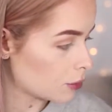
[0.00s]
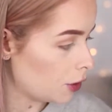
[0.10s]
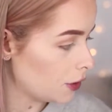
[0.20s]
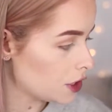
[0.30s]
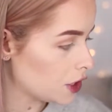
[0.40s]
I'm
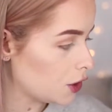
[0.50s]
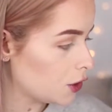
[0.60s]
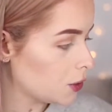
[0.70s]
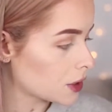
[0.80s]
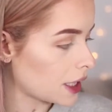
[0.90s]
going to
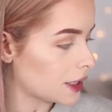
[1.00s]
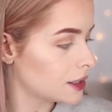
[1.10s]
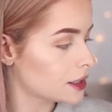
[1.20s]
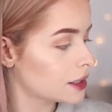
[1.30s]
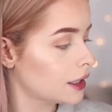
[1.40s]
use a
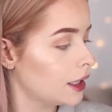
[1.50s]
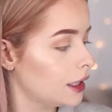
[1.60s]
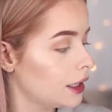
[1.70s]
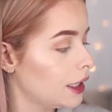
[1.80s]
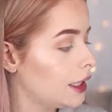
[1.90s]

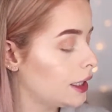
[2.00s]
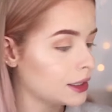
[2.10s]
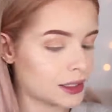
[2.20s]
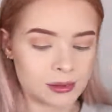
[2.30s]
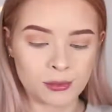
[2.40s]
slightly
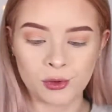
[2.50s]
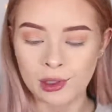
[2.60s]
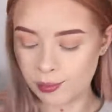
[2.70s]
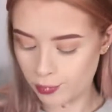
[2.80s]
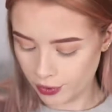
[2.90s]

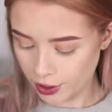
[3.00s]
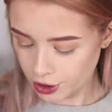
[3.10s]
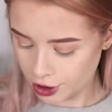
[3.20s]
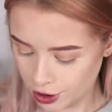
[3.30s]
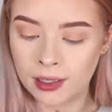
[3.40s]
smaller
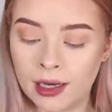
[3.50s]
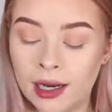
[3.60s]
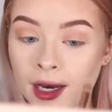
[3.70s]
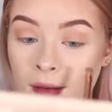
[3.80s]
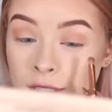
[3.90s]
brush,
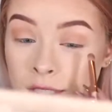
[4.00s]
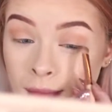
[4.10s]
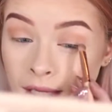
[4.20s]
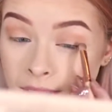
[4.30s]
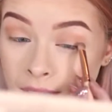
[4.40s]
and I'm
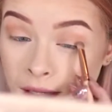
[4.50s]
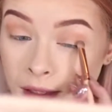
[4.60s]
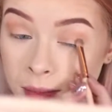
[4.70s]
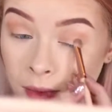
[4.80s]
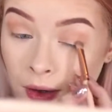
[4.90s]
just placing
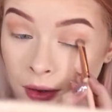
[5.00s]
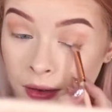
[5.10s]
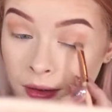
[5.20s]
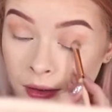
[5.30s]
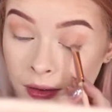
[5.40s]
this
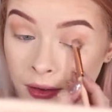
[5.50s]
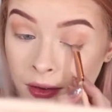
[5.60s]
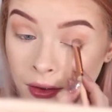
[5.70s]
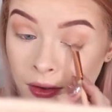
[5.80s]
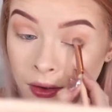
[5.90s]
one
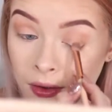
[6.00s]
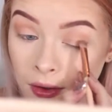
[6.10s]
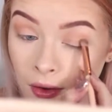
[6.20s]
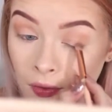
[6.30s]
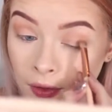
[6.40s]

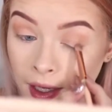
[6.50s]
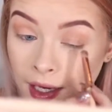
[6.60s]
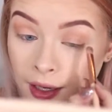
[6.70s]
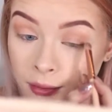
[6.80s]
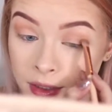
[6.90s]
on the
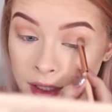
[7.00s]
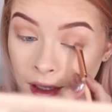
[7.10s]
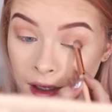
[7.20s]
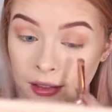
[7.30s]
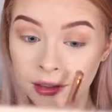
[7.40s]

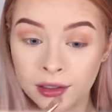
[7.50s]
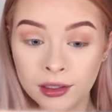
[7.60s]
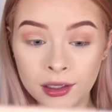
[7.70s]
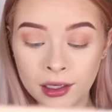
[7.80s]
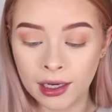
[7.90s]
outer
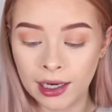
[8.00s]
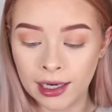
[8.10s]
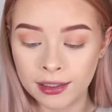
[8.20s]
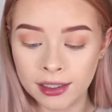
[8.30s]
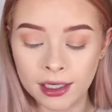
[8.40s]

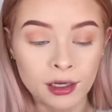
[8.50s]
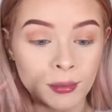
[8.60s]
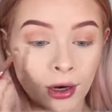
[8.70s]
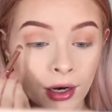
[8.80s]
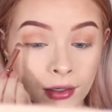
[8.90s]
and inner
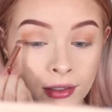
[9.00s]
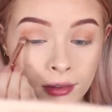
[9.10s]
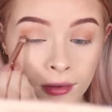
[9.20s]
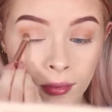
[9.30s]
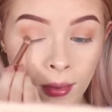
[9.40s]

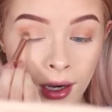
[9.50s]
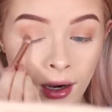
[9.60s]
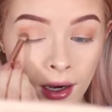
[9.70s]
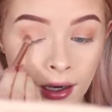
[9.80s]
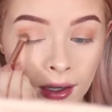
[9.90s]
parts of my
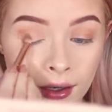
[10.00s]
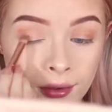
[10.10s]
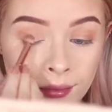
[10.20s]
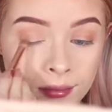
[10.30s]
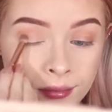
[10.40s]
eyelid.